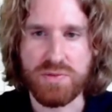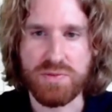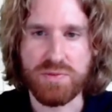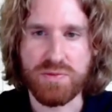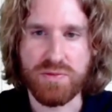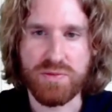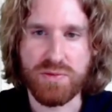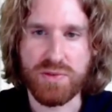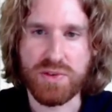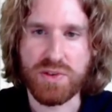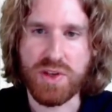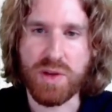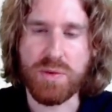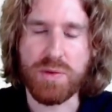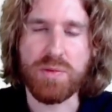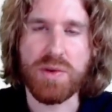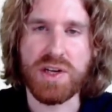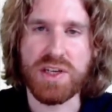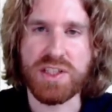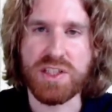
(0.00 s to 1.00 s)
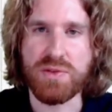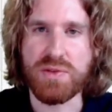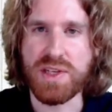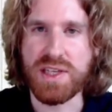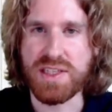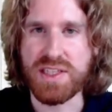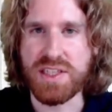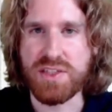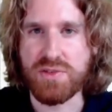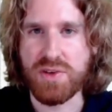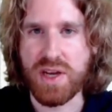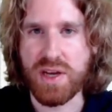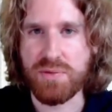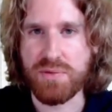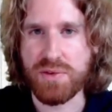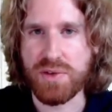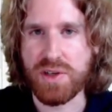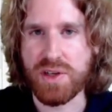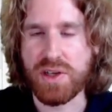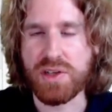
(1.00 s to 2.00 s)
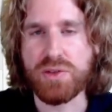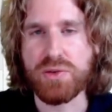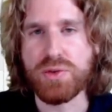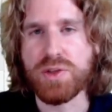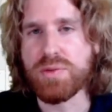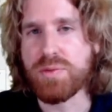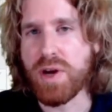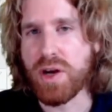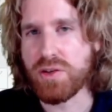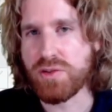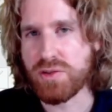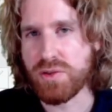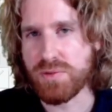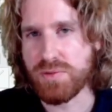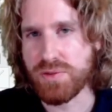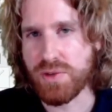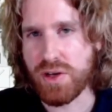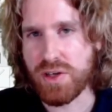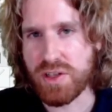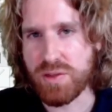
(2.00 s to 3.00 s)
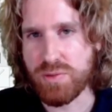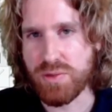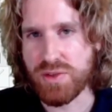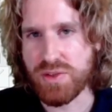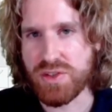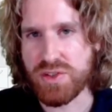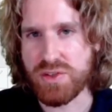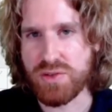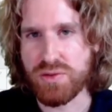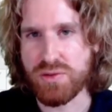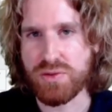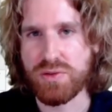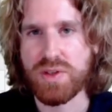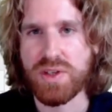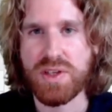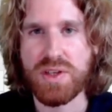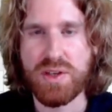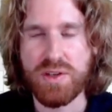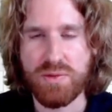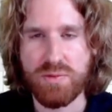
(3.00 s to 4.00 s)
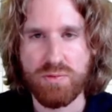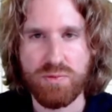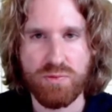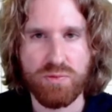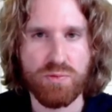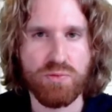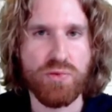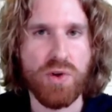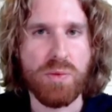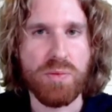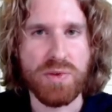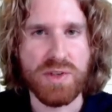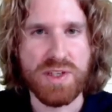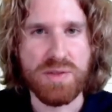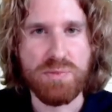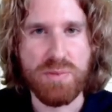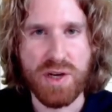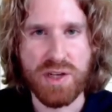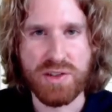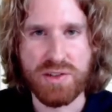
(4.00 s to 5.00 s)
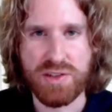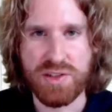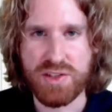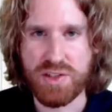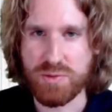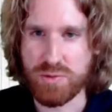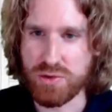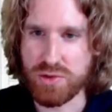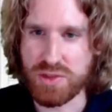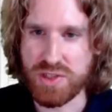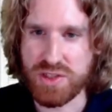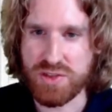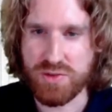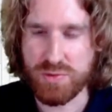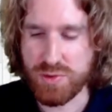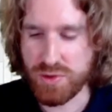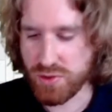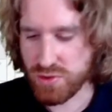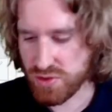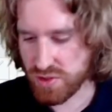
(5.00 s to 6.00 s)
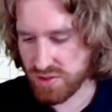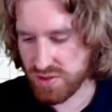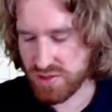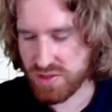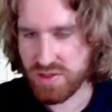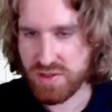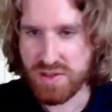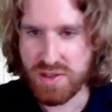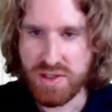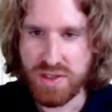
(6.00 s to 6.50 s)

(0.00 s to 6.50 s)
for topic modeling, you really need to have a good amount of documents to properly model some good distributions.